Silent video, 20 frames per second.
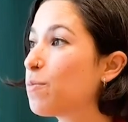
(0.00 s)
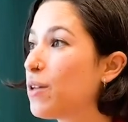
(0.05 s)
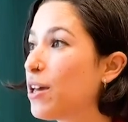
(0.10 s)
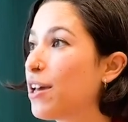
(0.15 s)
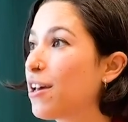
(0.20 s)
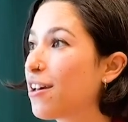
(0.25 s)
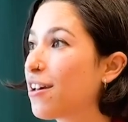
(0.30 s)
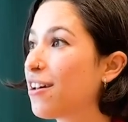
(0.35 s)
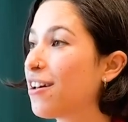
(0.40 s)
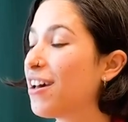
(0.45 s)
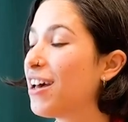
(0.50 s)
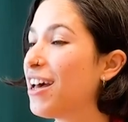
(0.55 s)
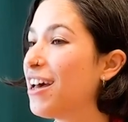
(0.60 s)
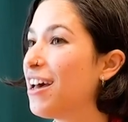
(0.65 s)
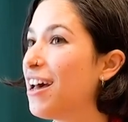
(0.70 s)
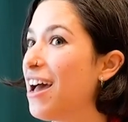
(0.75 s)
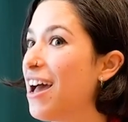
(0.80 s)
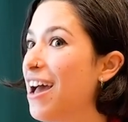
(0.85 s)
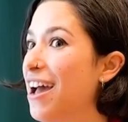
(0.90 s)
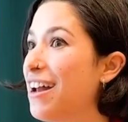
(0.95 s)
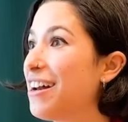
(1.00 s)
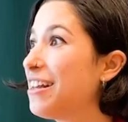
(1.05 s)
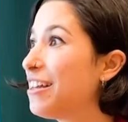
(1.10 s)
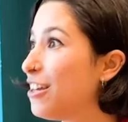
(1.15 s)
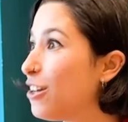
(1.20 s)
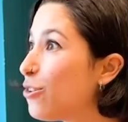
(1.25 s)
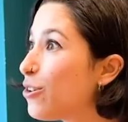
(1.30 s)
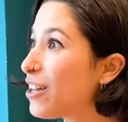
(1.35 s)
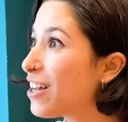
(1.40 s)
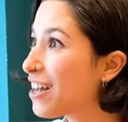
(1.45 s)
big. And
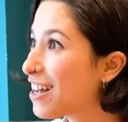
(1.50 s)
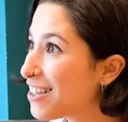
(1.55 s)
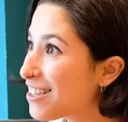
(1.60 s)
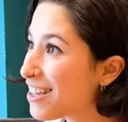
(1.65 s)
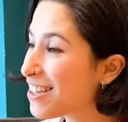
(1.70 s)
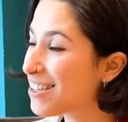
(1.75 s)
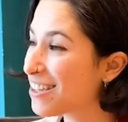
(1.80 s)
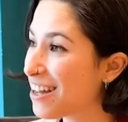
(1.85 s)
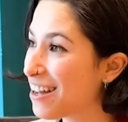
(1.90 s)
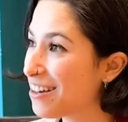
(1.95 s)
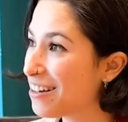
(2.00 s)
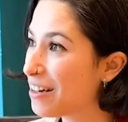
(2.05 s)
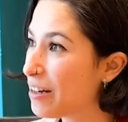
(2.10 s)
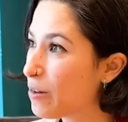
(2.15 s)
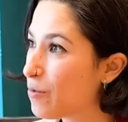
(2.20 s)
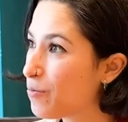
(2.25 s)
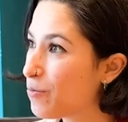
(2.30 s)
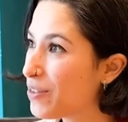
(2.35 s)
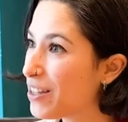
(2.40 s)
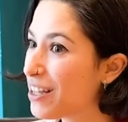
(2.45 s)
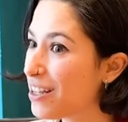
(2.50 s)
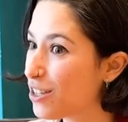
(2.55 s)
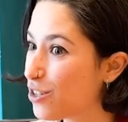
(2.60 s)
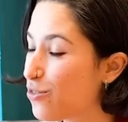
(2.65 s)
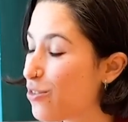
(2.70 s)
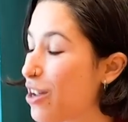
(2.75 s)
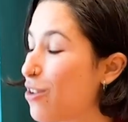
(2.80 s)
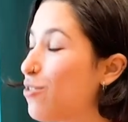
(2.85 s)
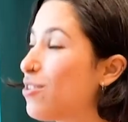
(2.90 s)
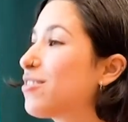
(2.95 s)
here in Kazakhstan, it's
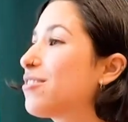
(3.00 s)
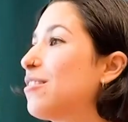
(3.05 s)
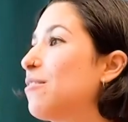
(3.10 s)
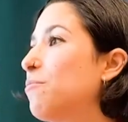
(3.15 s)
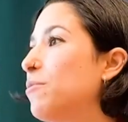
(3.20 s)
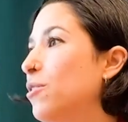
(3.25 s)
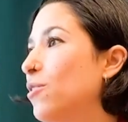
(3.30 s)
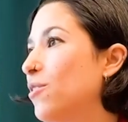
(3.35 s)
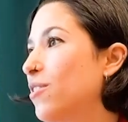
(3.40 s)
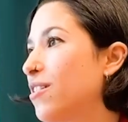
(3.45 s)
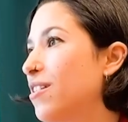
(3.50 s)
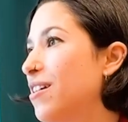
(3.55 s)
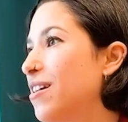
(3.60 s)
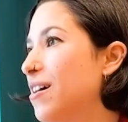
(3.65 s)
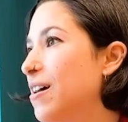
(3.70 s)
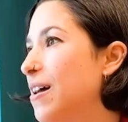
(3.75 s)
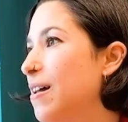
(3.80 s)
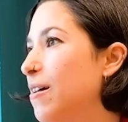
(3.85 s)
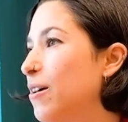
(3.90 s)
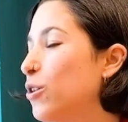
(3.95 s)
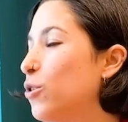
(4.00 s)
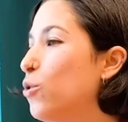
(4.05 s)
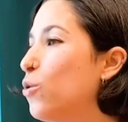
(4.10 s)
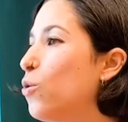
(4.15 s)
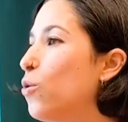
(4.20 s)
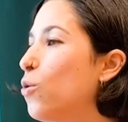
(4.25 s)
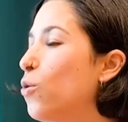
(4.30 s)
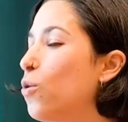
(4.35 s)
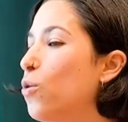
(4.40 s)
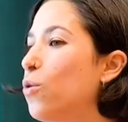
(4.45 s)
very similar.
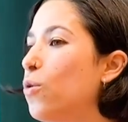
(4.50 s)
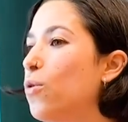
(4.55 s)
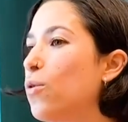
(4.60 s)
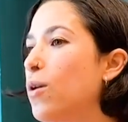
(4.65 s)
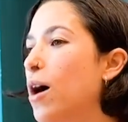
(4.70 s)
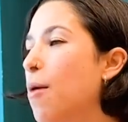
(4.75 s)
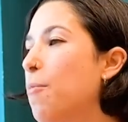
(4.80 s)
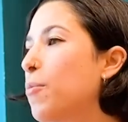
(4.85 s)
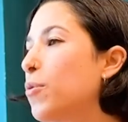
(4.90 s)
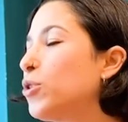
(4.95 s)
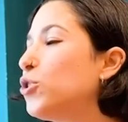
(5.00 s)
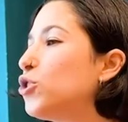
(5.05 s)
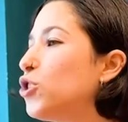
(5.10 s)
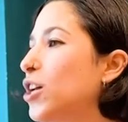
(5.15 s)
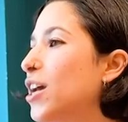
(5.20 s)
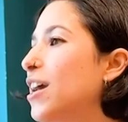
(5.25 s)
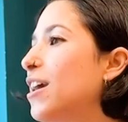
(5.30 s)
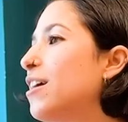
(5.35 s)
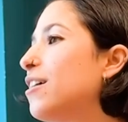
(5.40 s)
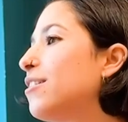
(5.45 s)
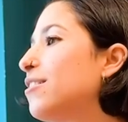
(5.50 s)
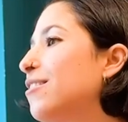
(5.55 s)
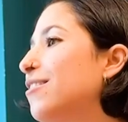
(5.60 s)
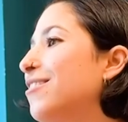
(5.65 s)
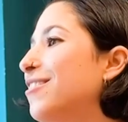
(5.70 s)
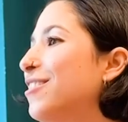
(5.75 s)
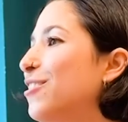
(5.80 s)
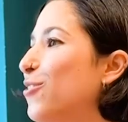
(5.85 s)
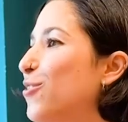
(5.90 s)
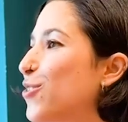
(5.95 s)
You appreciate
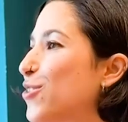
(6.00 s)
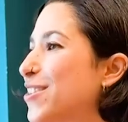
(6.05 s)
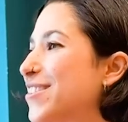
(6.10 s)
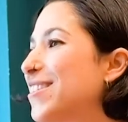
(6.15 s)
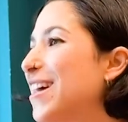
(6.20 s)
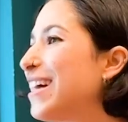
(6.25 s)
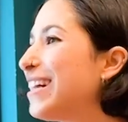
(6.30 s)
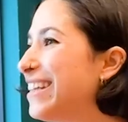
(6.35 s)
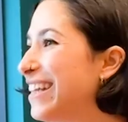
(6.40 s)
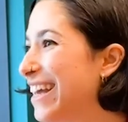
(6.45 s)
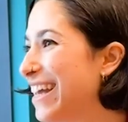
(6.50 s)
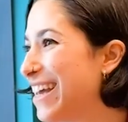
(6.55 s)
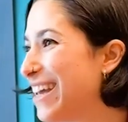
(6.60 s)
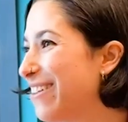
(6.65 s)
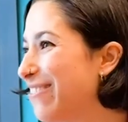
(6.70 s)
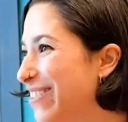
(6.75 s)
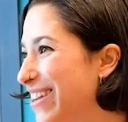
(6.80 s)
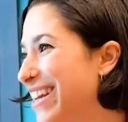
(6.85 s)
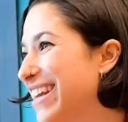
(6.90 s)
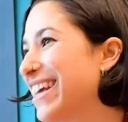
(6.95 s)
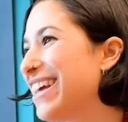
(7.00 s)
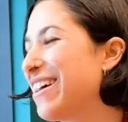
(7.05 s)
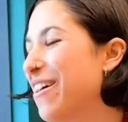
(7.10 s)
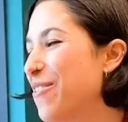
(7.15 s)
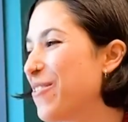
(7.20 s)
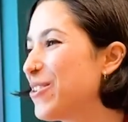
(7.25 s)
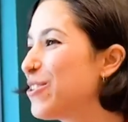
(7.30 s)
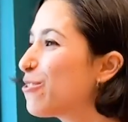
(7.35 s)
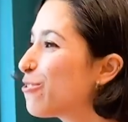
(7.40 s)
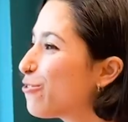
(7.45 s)
your Sunday evening
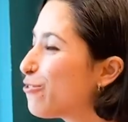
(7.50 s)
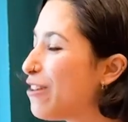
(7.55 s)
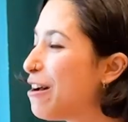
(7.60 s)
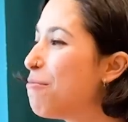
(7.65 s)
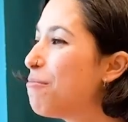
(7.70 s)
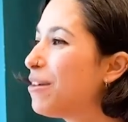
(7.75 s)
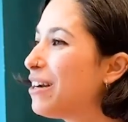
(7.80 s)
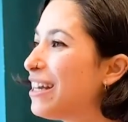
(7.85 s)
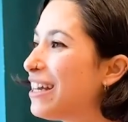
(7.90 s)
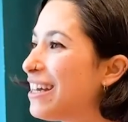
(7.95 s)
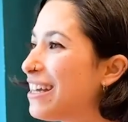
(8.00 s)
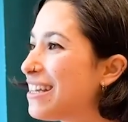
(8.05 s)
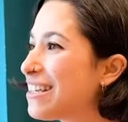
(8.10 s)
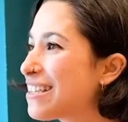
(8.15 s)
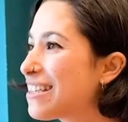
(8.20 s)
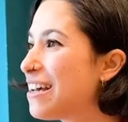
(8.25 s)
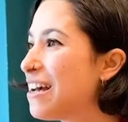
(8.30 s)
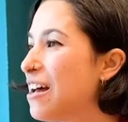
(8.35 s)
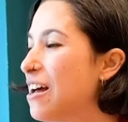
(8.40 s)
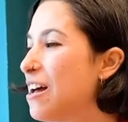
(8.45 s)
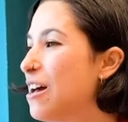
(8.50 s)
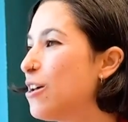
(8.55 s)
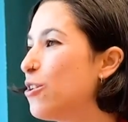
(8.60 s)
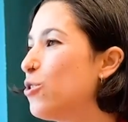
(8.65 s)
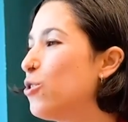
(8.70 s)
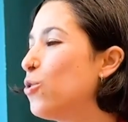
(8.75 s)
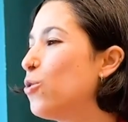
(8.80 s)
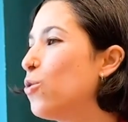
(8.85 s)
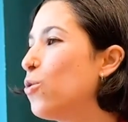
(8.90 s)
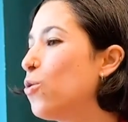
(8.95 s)
with your families.
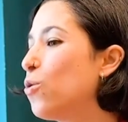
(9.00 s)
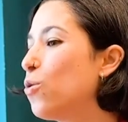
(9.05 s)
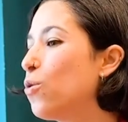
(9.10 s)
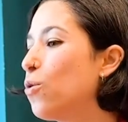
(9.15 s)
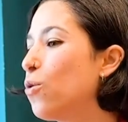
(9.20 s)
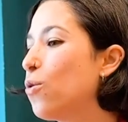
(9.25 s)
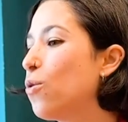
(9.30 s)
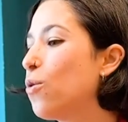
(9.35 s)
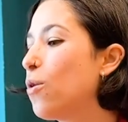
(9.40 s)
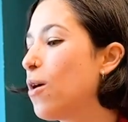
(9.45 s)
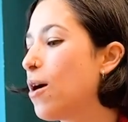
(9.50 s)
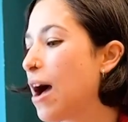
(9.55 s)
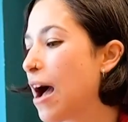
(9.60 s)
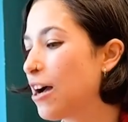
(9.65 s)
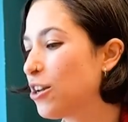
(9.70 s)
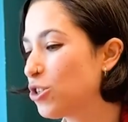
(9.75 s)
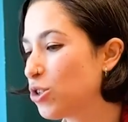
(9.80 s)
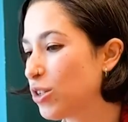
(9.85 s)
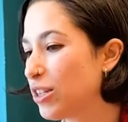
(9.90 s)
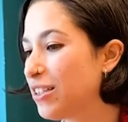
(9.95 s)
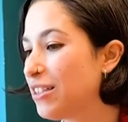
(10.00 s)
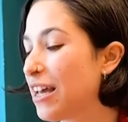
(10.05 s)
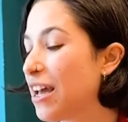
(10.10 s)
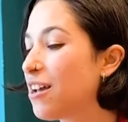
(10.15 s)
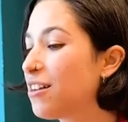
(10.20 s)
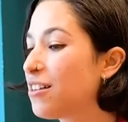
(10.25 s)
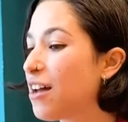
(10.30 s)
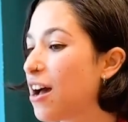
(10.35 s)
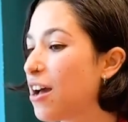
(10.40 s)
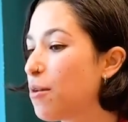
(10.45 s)
You actually take
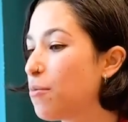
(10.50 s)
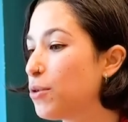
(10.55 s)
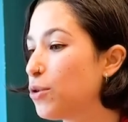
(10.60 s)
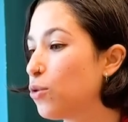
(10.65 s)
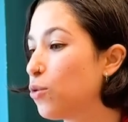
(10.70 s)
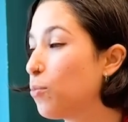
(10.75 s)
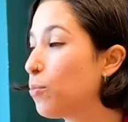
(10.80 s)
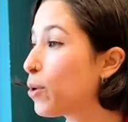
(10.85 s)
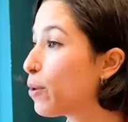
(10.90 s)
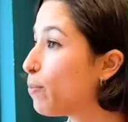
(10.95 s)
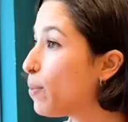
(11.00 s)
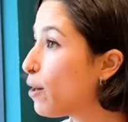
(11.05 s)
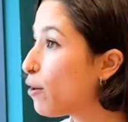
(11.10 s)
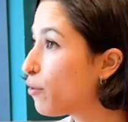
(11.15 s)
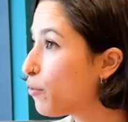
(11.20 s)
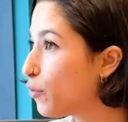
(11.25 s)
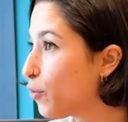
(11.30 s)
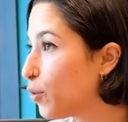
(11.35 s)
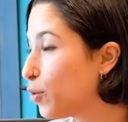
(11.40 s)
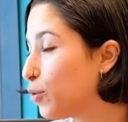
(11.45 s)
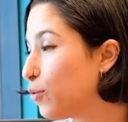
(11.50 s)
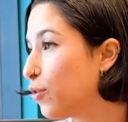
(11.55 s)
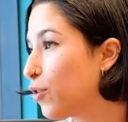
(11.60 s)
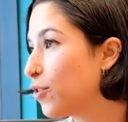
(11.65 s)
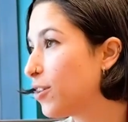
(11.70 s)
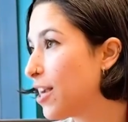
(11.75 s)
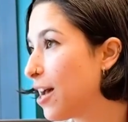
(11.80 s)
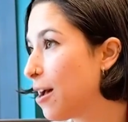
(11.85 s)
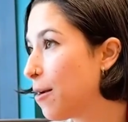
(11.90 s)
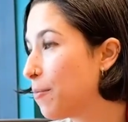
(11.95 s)
time to prepare food for
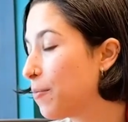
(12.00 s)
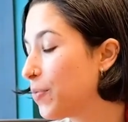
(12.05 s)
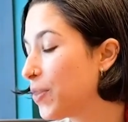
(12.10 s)
them